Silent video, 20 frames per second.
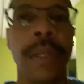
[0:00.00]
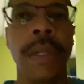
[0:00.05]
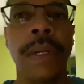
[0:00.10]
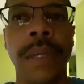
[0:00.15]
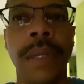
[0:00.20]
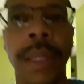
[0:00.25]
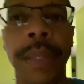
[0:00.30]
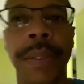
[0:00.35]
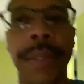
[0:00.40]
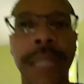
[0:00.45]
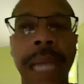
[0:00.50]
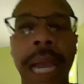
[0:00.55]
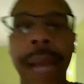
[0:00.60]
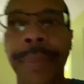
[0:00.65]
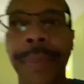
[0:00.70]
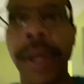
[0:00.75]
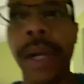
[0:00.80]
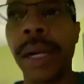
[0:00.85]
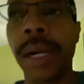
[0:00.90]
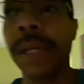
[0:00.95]
Hold up,
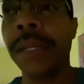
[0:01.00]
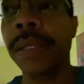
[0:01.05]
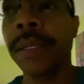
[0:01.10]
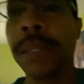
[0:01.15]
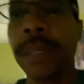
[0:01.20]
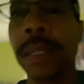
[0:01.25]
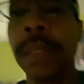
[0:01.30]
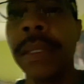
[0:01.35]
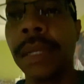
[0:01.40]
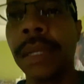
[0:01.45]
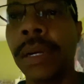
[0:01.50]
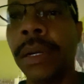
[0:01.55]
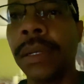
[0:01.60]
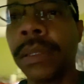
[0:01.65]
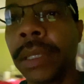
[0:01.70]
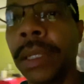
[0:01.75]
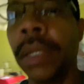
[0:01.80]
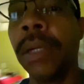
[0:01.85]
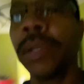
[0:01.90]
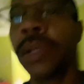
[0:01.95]
sidebar. Hold
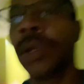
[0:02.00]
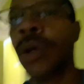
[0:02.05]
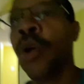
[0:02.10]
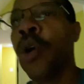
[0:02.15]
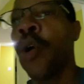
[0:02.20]
on, hold on.